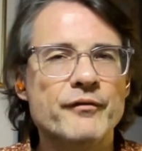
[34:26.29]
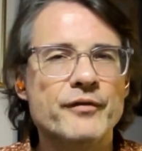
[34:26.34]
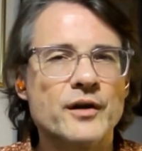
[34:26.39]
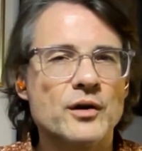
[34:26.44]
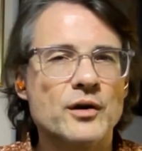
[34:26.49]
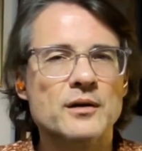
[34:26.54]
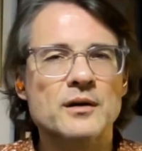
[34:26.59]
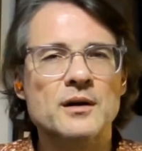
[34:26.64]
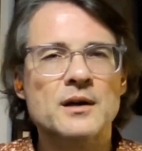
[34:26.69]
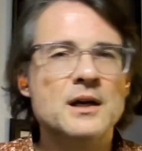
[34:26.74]

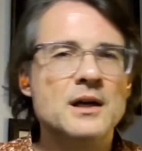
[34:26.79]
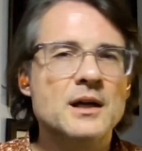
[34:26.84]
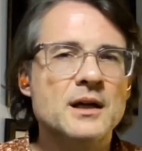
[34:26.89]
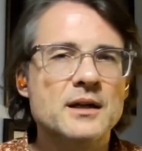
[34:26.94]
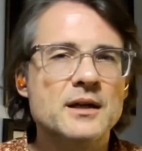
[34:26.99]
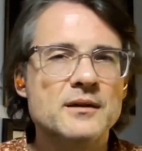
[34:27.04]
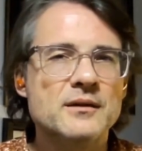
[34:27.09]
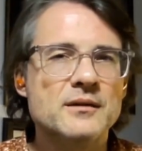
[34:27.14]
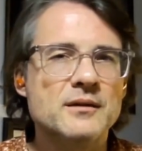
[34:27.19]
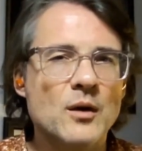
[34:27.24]

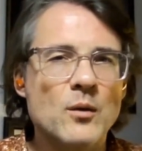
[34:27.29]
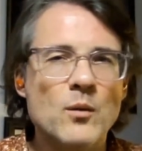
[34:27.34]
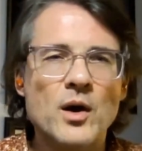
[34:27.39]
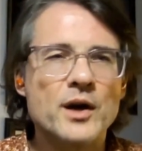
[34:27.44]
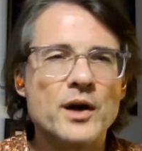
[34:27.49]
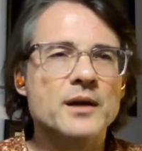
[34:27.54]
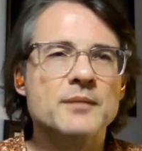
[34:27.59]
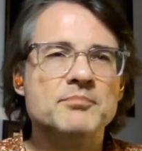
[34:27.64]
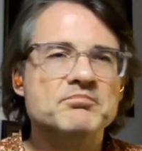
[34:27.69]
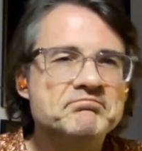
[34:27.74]
They want
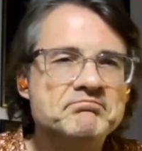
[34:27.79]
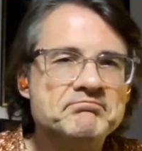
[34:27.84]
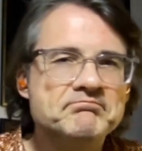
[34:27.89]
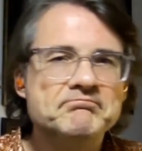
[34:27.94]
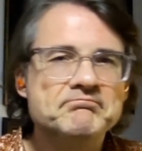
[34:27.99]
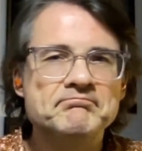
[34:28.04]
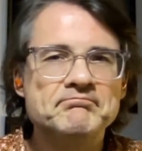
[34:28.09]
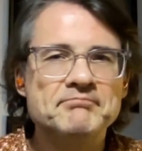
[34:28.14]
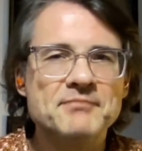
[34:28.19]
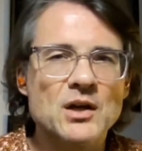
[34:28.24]
to,
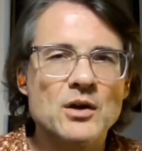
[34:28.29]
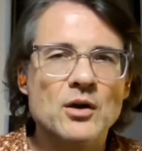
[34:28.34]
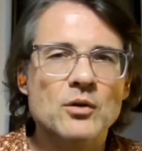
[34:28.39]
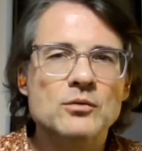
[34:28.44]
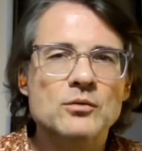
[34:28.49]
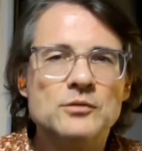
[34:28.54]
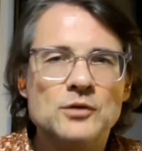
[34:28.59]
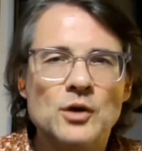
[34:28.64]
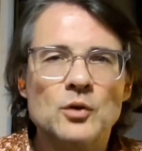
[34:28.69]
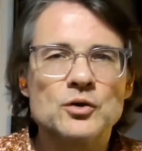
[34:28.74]

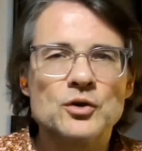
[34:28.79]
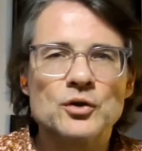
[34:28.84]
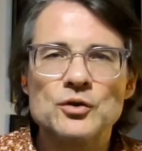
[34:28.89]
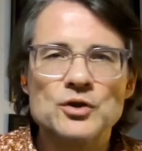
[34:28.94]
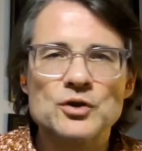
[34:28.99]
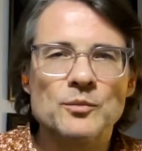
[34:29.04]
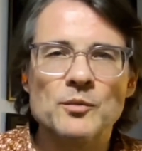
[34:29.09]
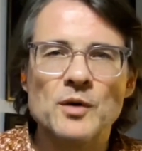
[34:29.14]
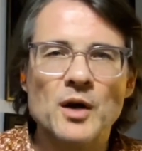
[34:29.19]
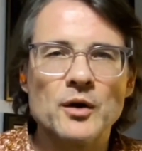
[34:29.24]
go to
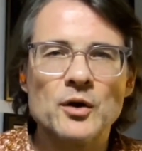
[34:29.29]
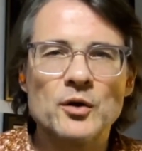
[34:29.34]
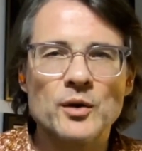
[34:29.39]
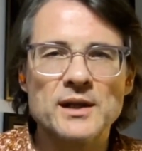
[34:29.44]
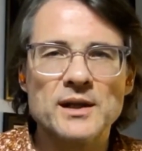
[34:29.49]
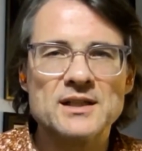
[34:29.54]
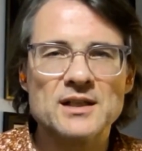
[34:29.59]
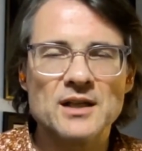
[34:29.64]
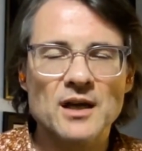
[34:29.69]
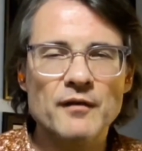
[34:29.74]
some
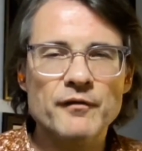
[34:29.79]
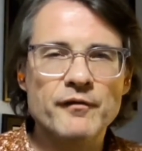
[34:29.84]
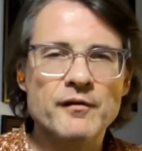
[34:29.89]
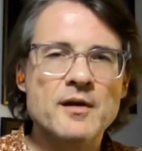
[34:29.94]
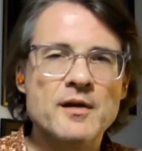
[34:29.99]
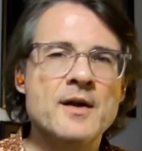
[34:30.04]
concrete stuff.